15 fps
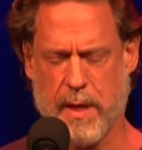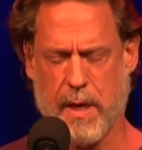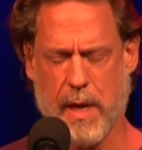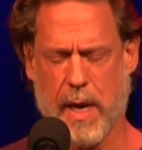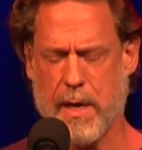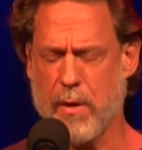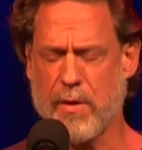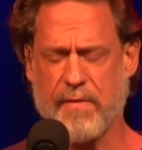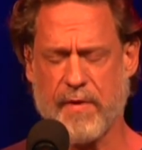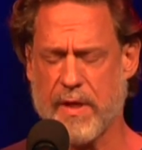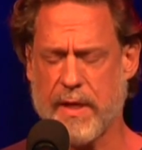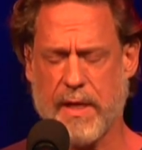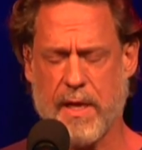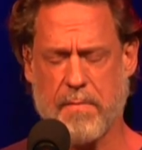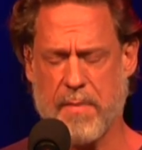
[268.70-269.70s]
I don't even
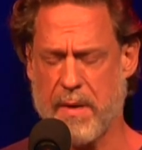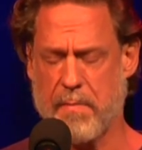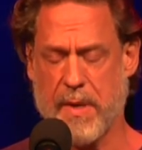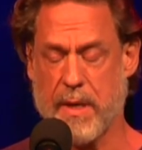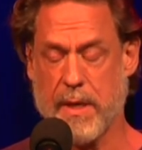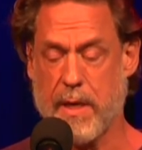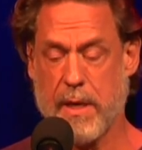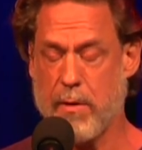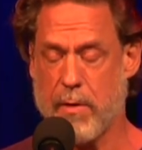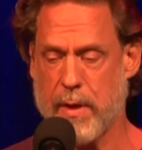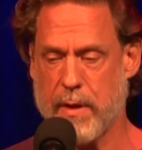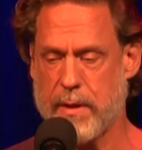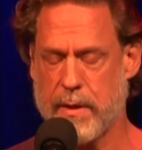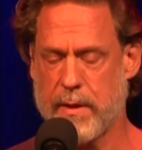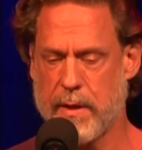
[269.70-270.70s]
think he meant me to hear
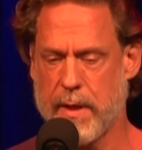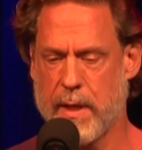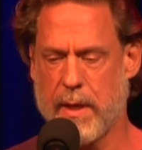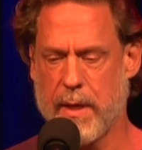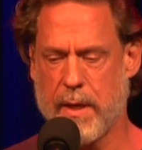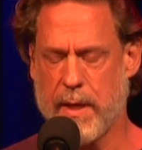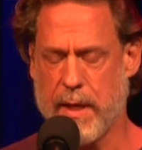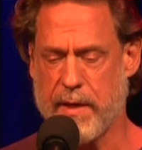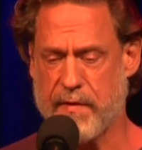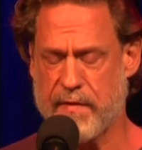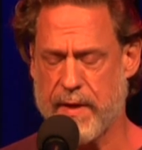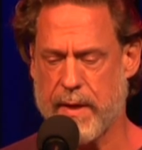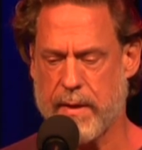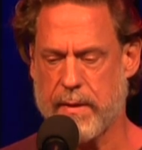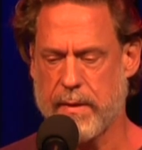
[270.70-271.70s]
it, he
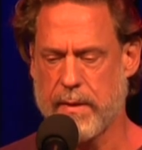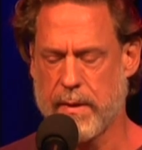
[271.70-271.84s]
said,